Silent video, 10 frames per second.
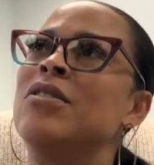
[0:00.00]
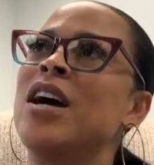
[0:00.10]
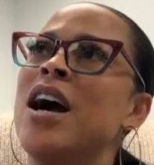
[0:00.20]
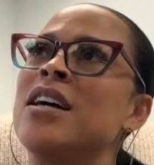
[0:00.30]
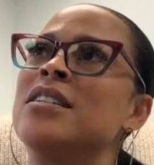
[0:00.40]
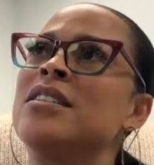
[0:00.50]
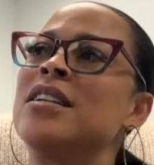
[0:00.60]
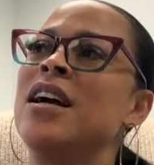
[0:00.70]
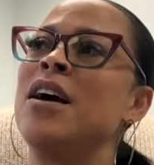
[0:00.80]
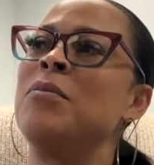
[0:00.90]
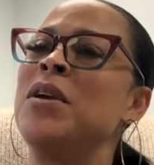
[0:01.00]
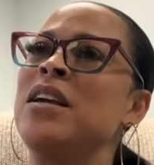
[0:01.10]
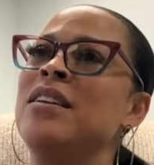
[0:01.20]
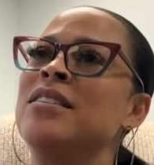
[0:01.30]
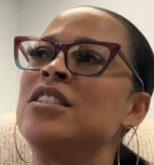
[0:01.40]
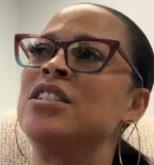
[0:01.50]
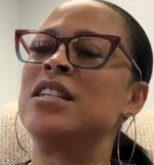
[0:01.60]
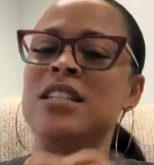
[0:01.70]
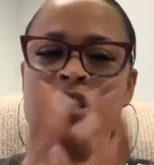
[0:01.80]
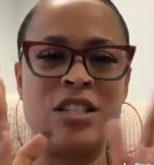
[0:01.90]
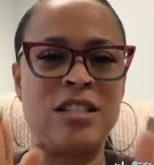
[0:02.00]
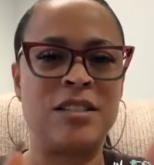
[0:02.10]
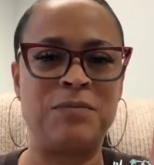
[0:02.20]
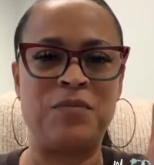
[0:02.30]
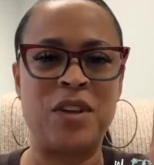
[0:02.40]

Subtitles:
Oh gosh, I mean, it's just fun.